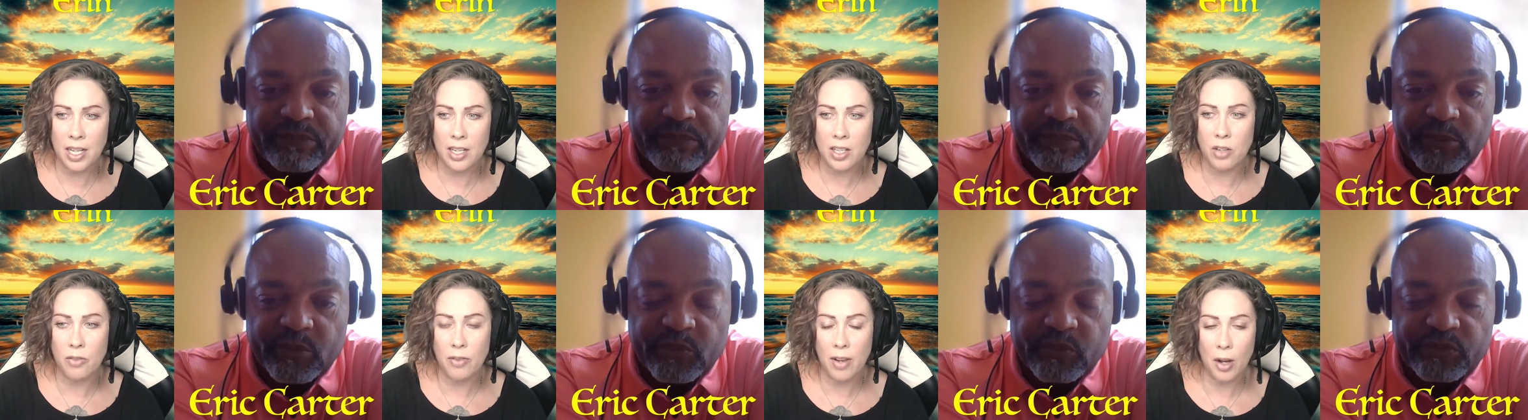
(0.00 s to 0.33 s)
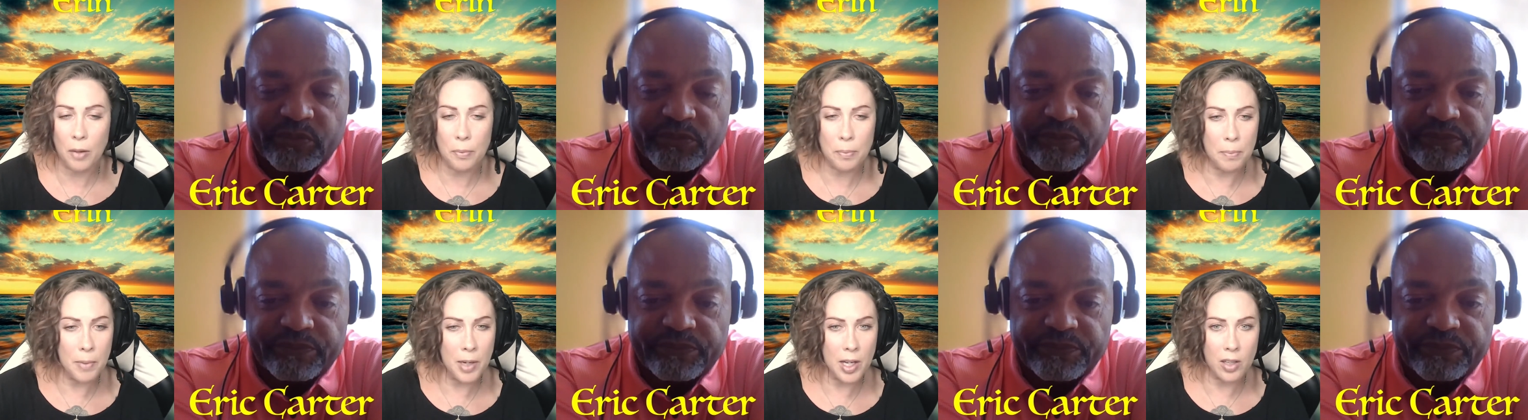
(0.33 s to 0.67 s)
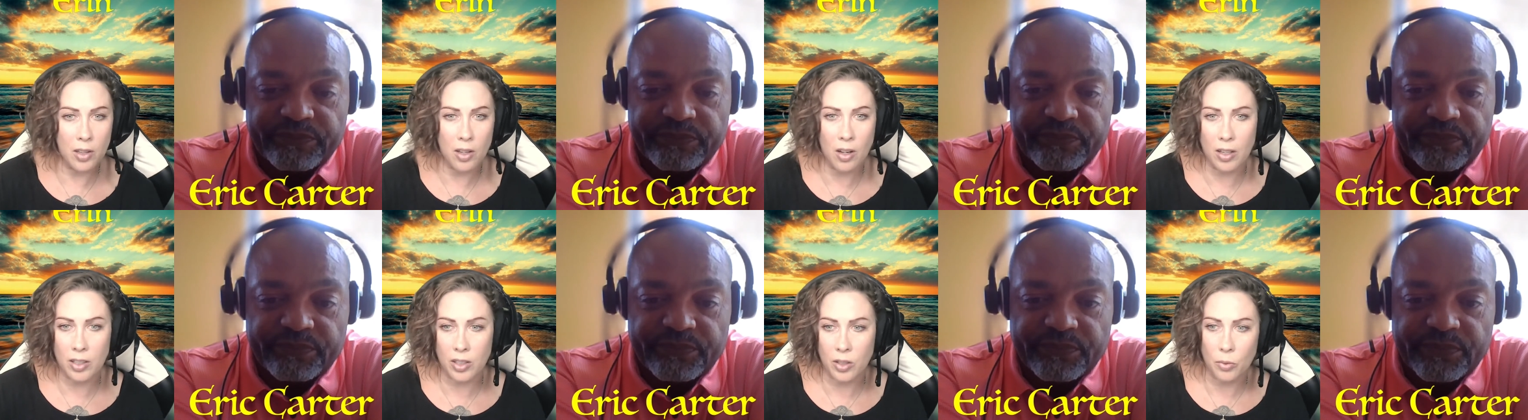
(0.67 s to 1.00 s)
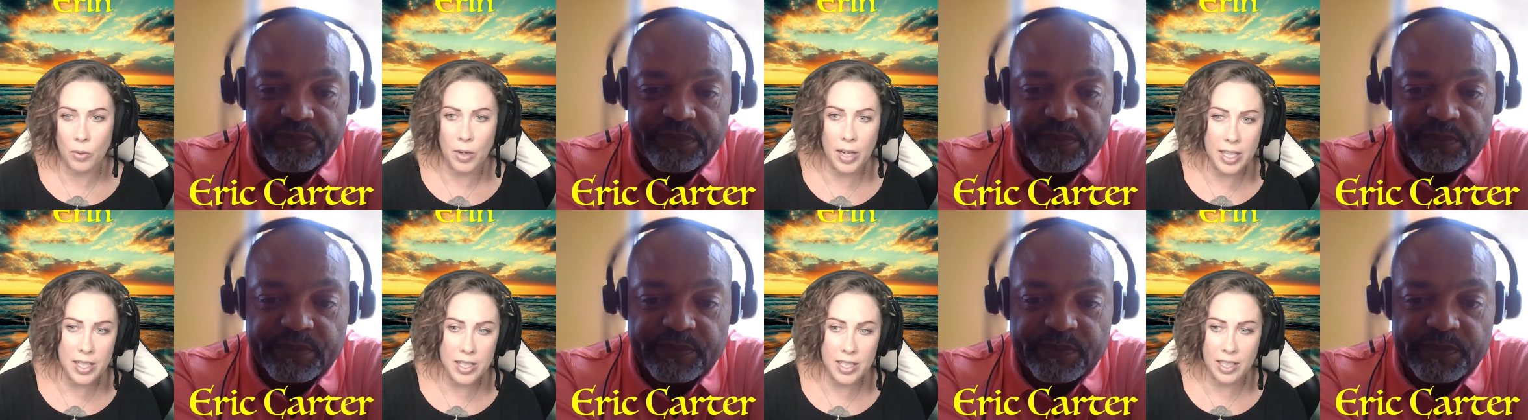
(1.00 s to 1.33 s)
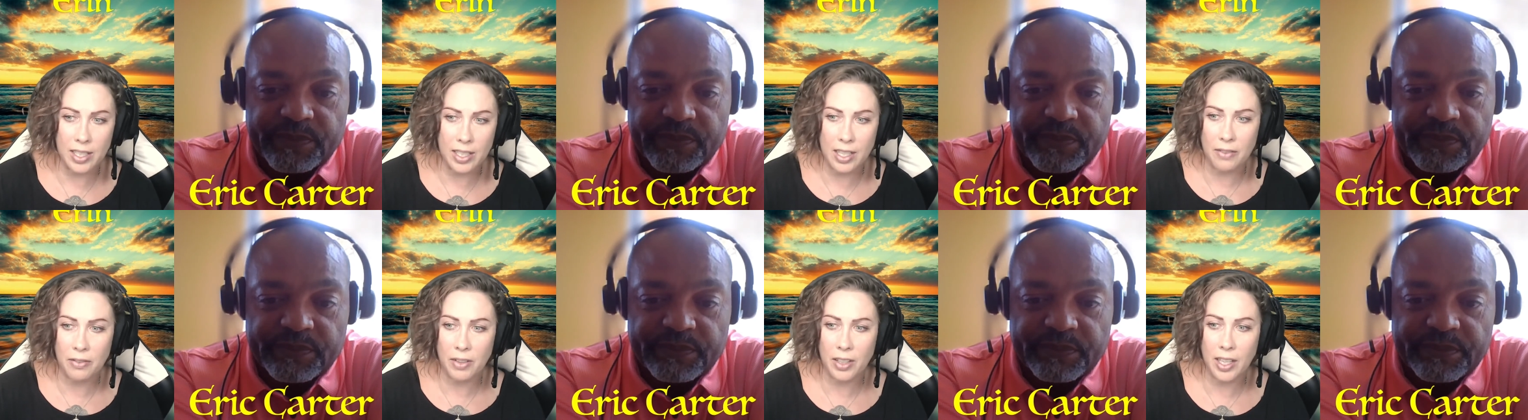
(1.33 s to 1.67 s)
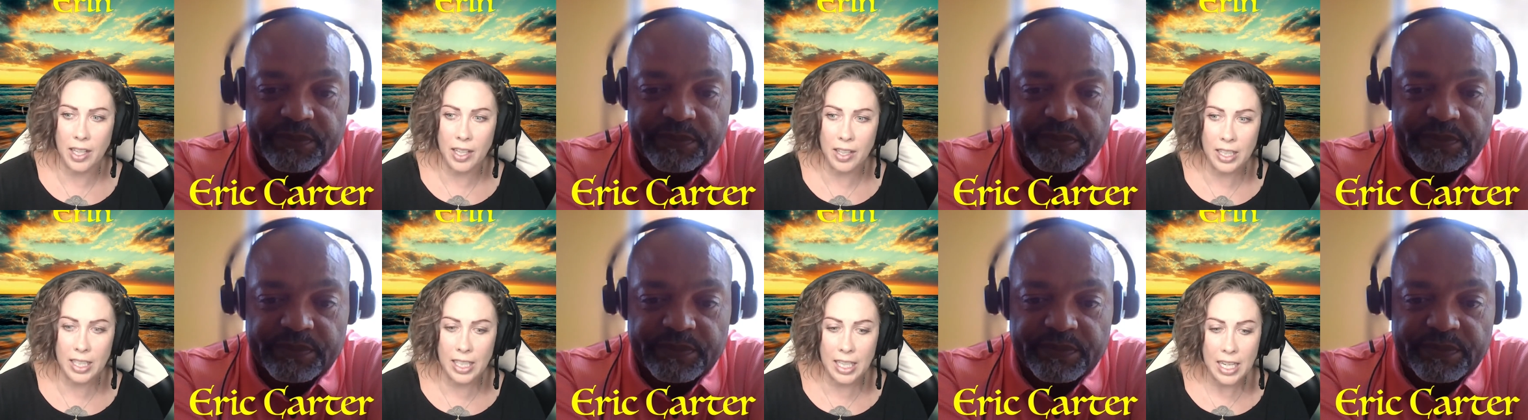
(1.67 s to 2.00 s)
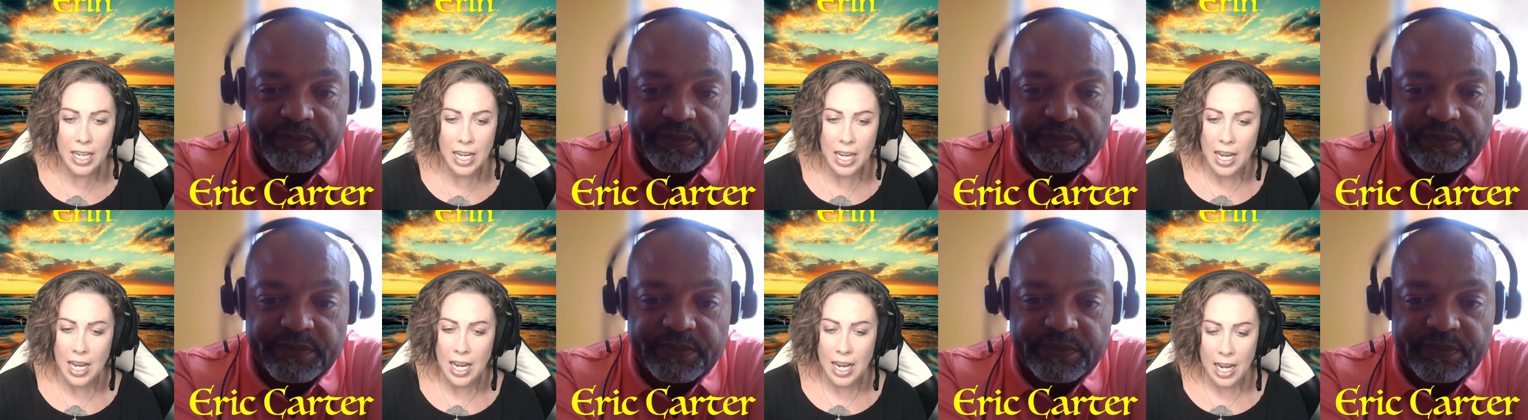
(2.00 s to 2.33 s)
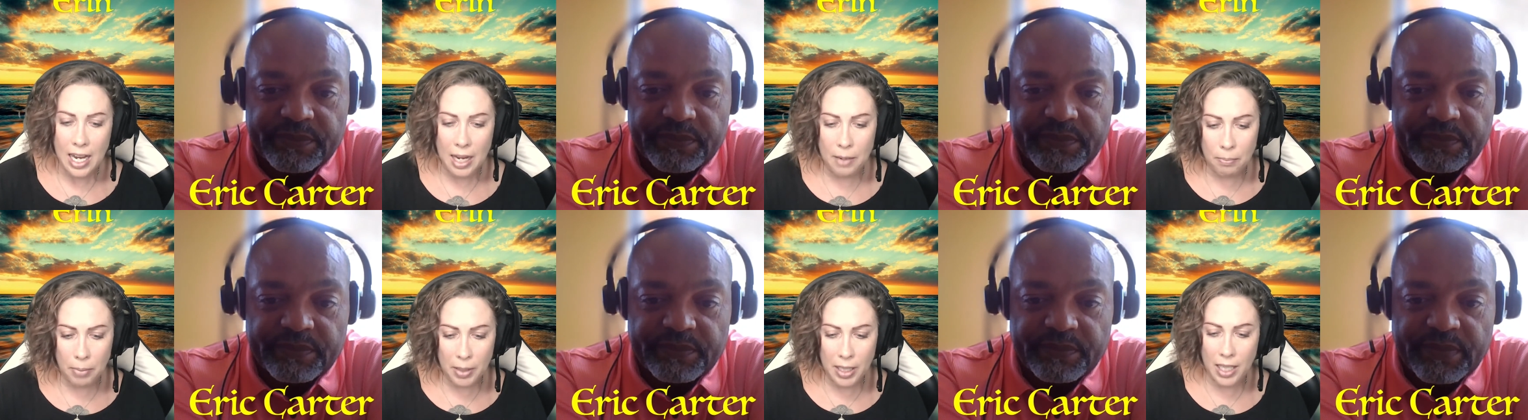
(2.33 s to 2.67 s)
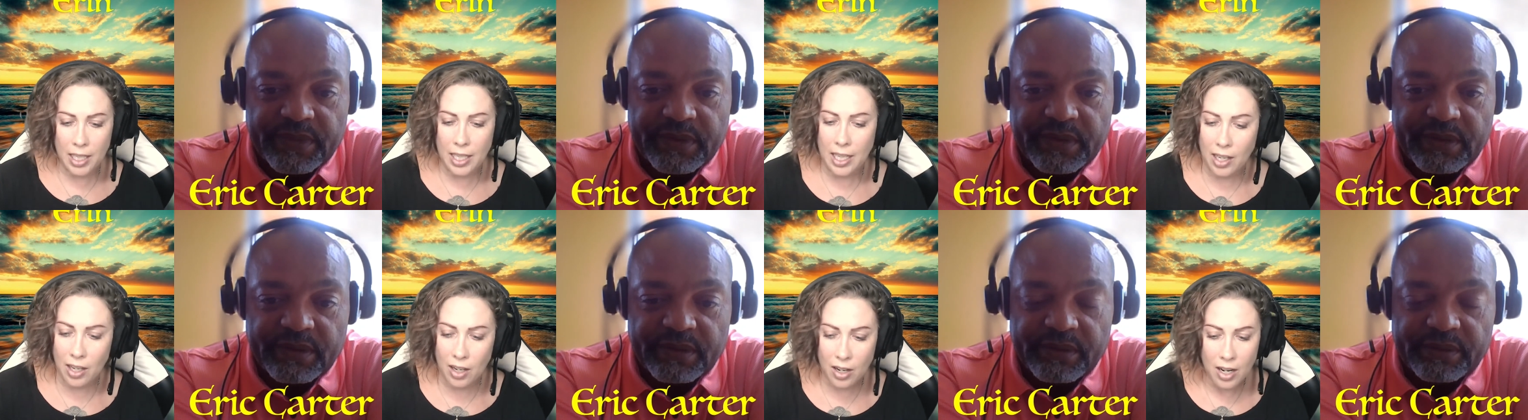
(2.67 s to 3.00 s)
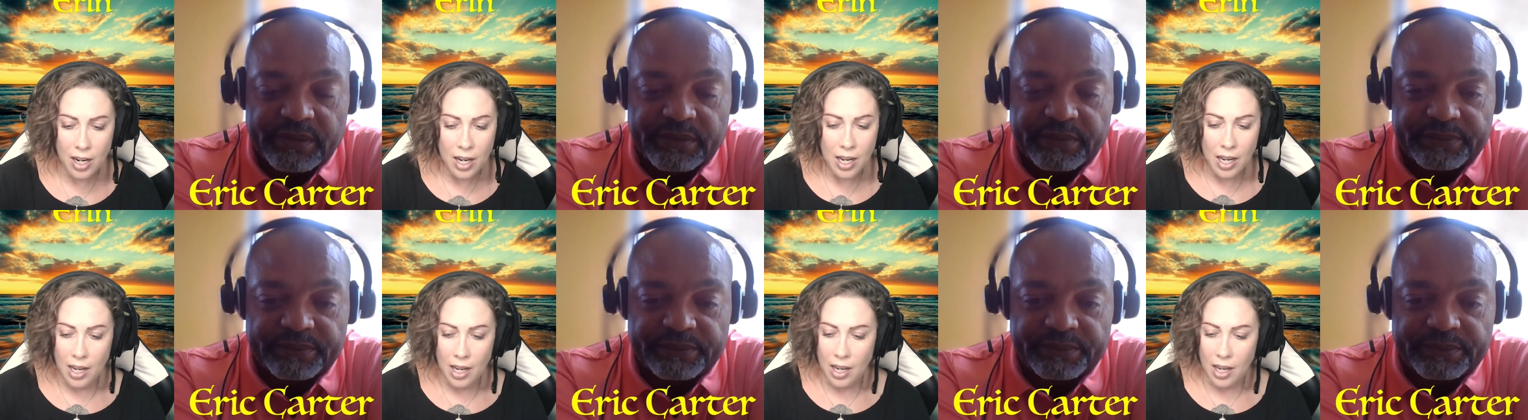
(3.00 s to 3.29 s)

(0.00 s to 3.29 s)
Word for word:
Speaker 1: and you've helped me along the way significantly. And being here,